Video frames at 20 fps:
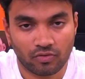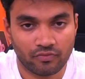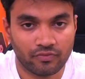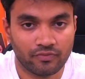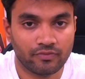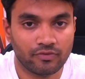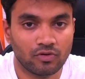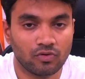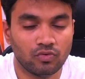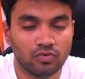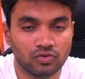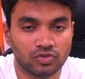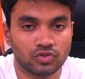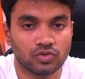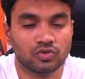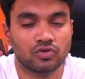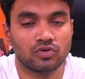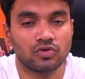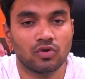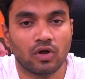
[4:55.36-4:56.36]
you
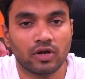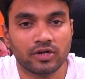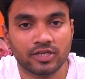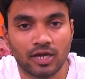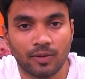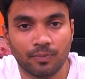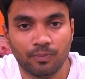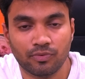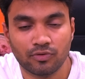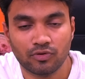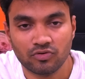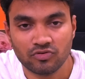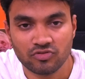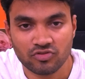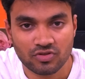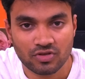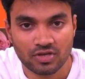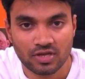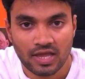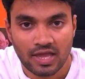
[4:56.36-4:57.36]
should not
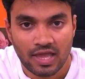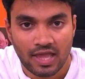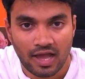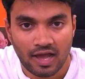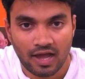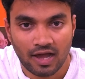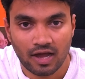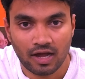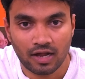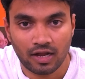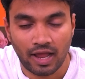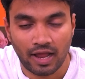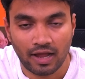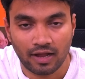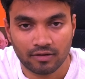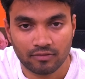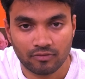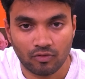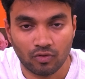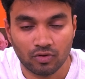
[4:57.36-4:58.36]
approach
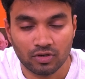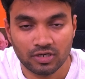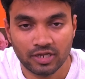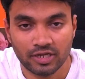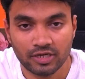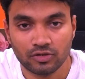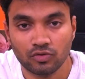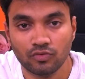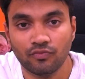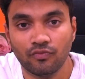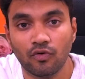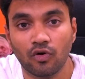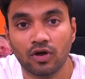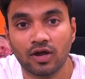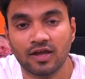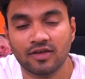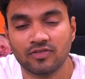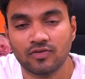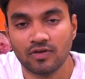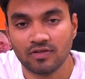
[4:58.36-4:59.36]
only to
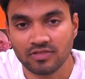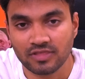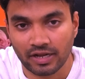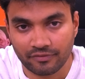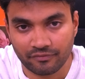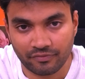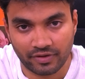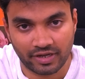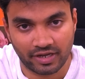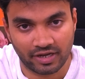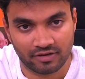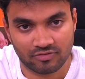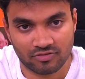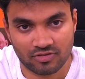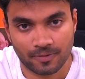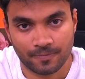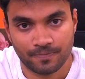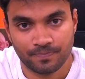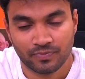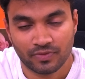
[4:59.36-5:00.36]
focus on
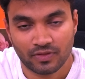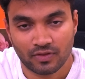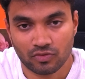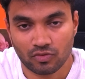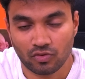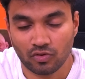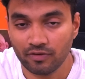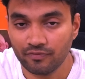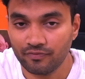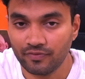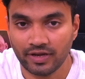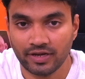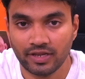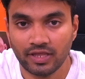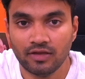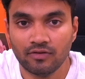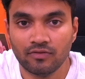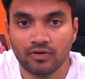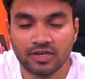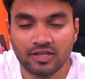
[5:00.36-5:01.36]
certificates. So if
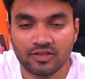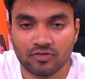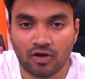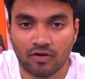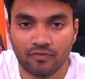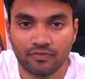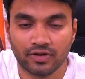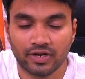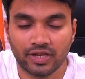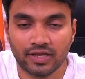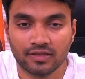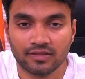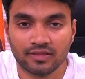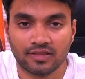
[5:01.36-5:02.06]
anyone is offering